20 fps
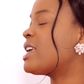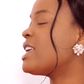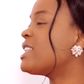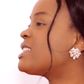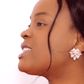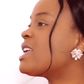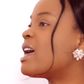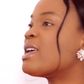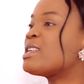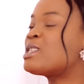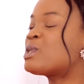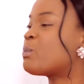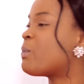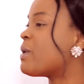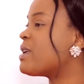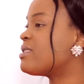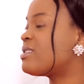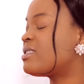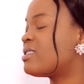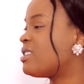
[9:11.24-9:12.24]
kids are
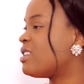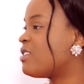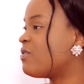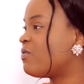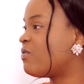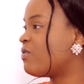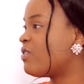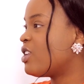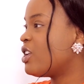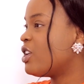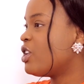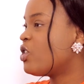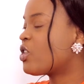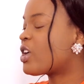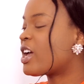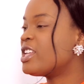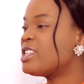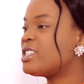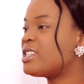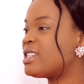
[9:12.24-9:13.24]
expensive. You
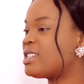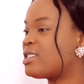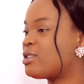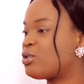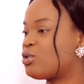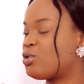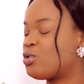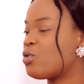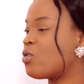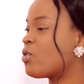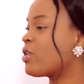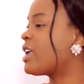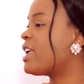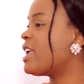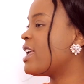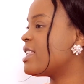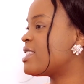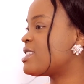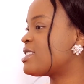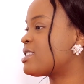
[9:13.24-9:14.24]
can't just throw
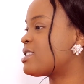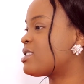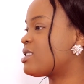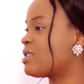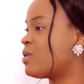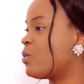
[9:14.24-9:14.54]
kids